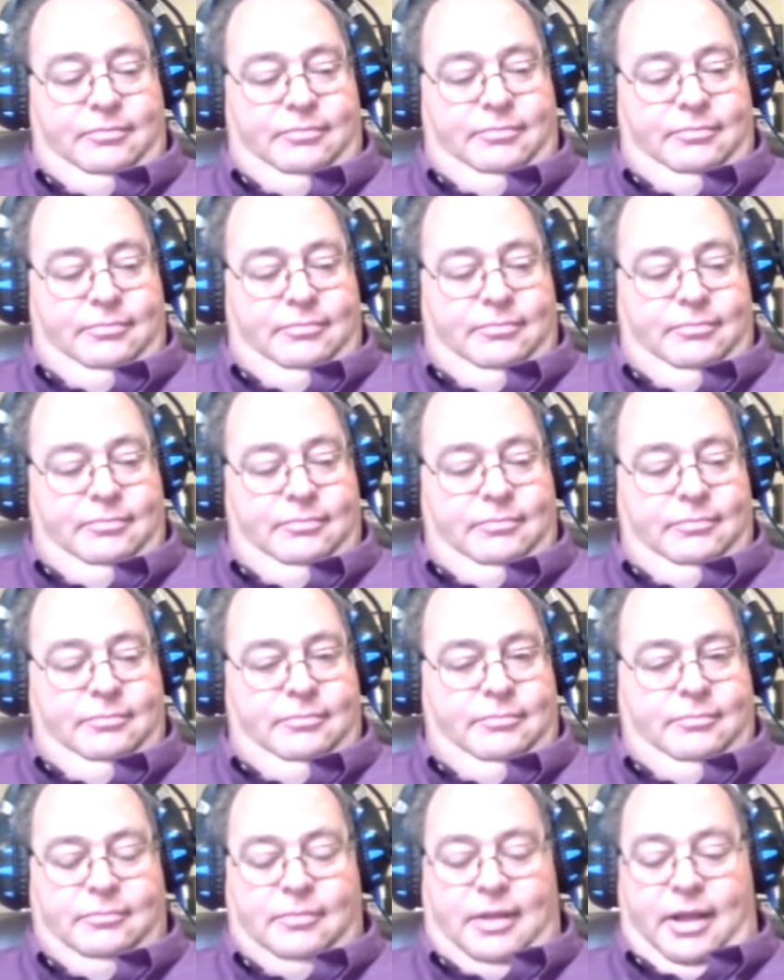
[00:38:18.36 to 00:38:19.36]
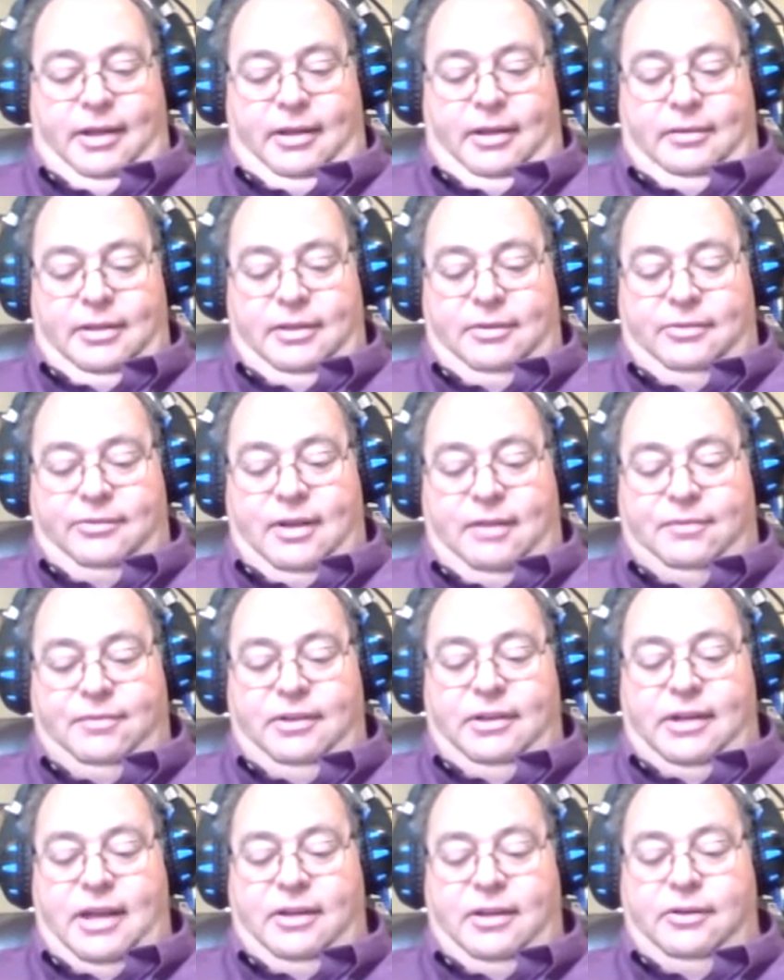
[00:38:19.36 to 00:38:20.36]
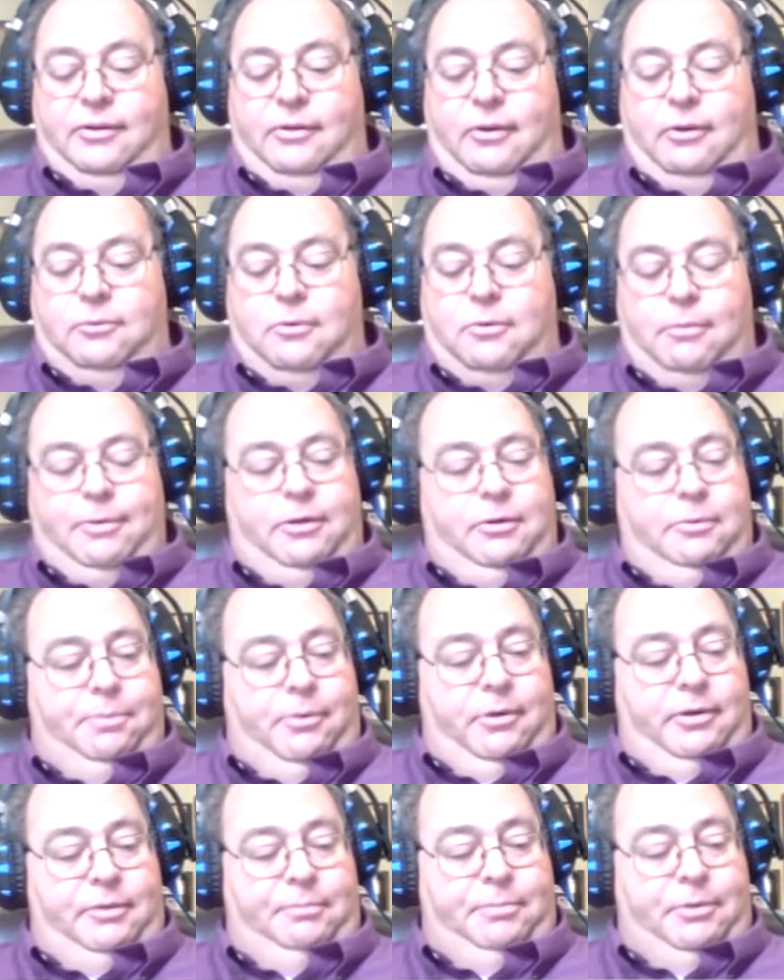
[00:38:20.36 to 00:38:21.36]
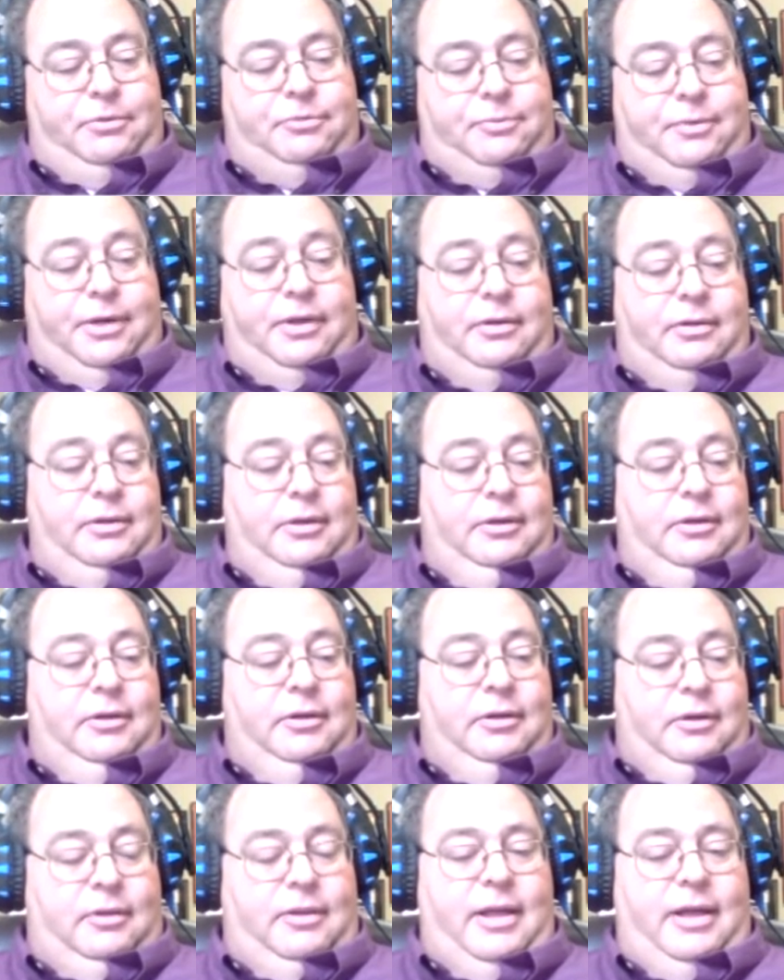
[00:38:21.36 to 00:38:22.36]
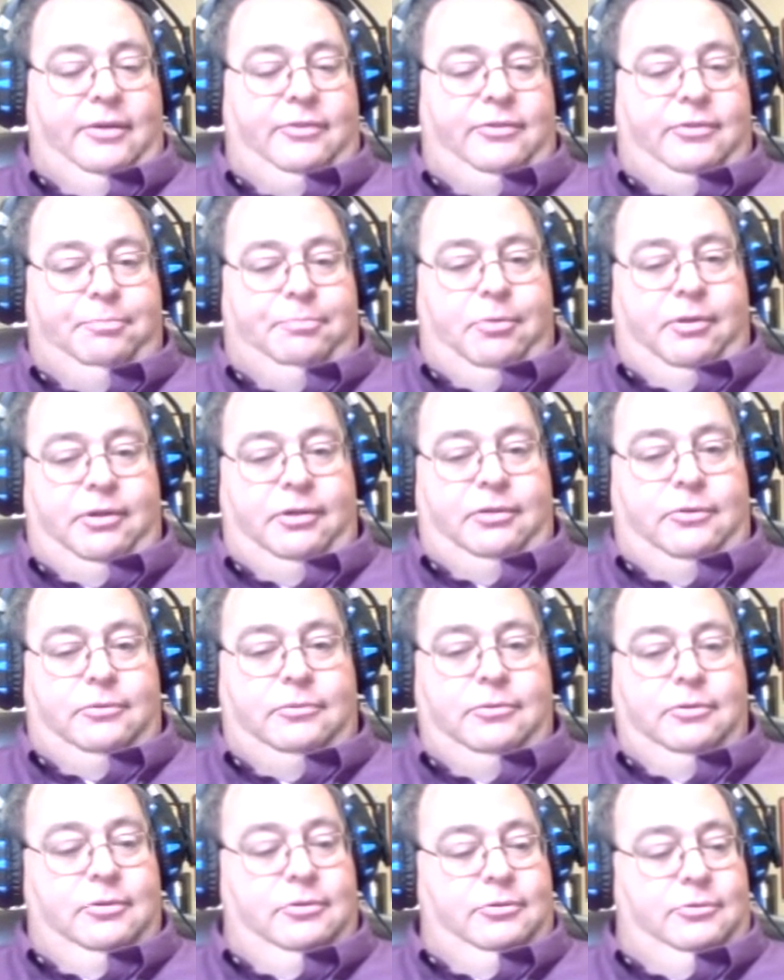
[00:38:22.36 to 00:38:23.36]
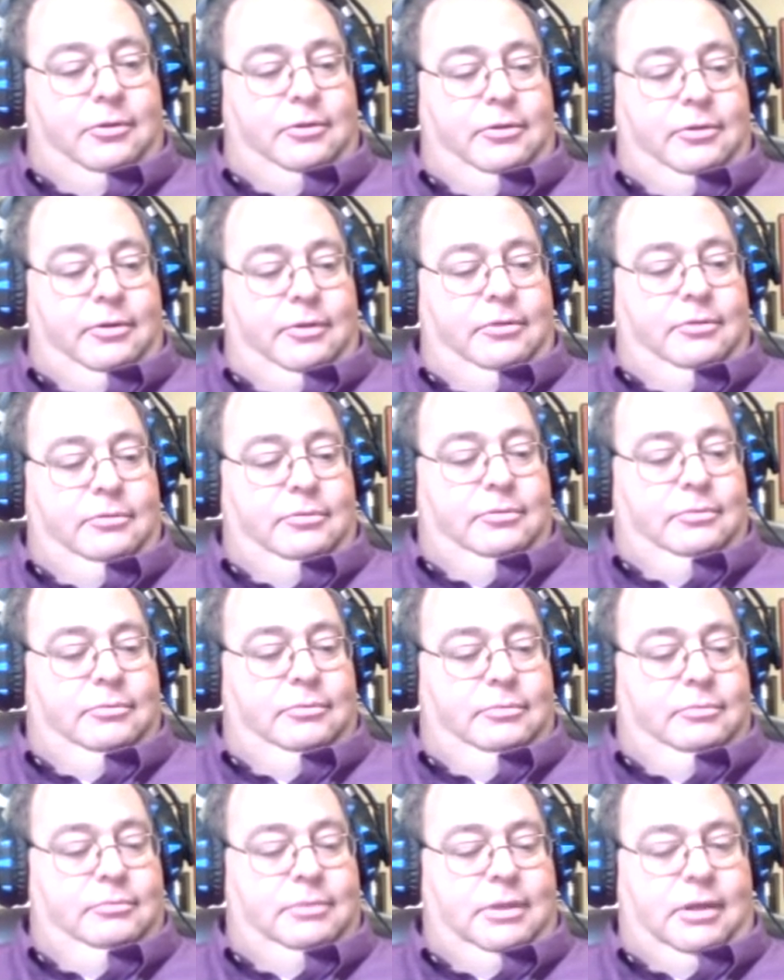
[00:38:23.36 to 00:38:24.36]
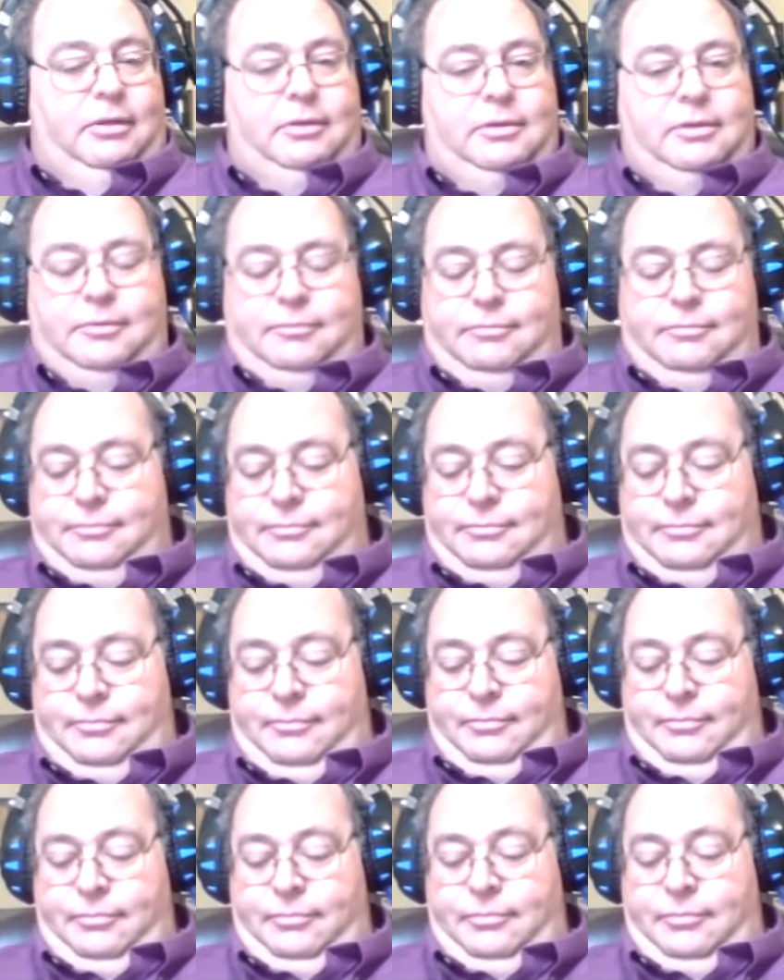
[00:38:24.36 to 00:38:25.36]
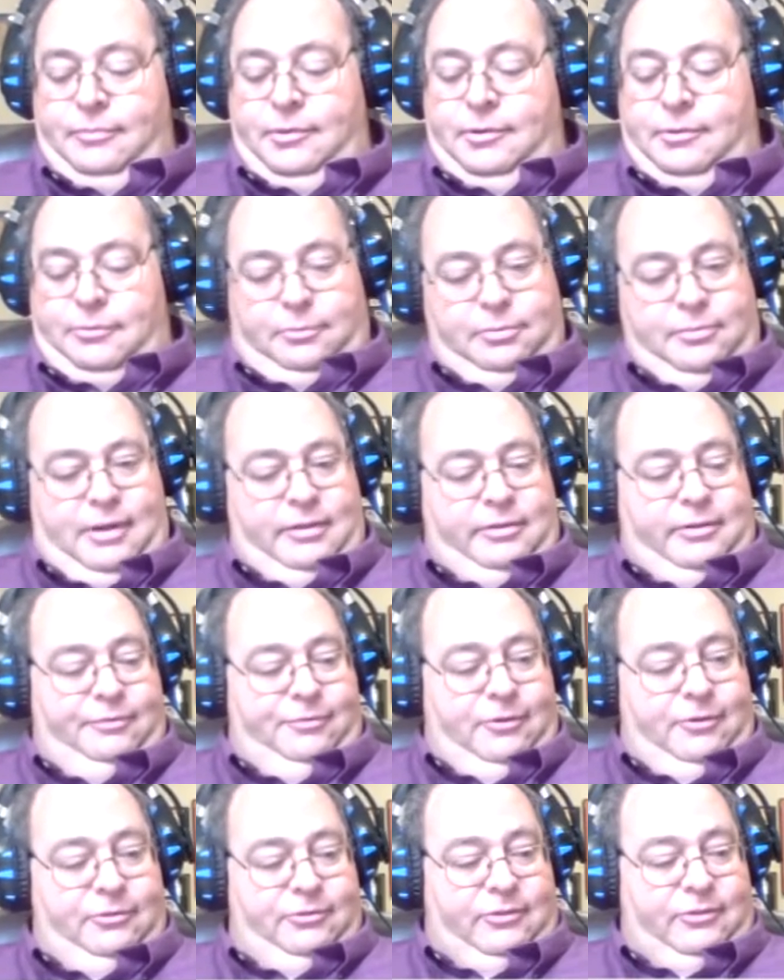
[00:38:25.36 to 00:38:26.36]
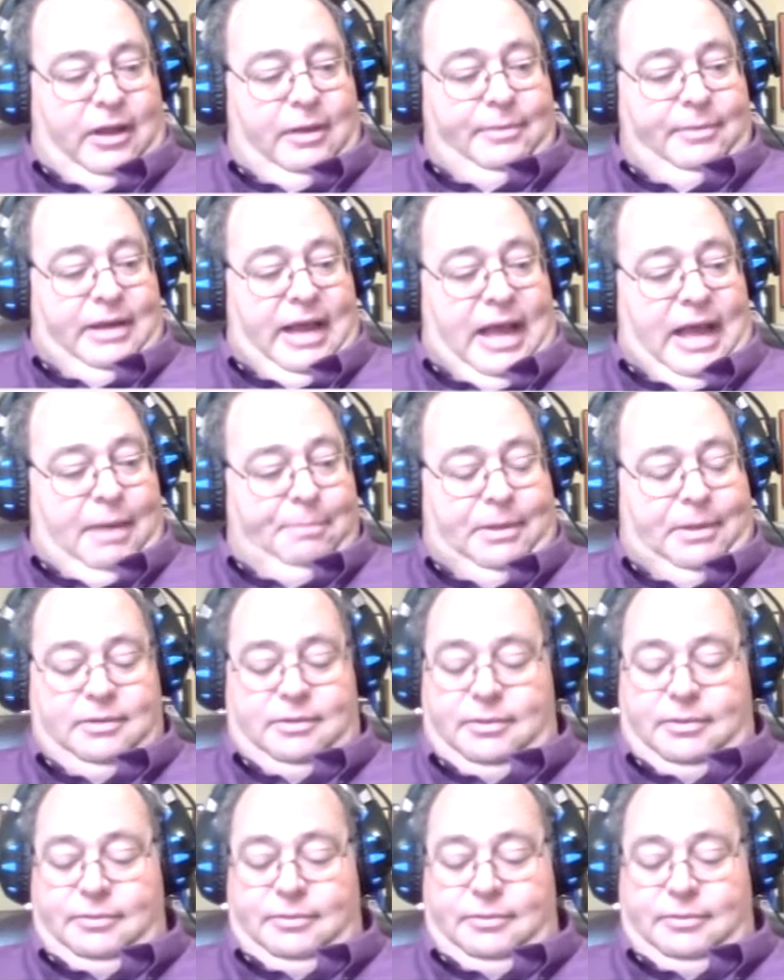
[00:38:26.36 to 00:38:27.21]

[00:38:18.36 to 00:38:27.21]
Uh, in fact, um, McDonald's had knowledge of these complaints um, for 10 years.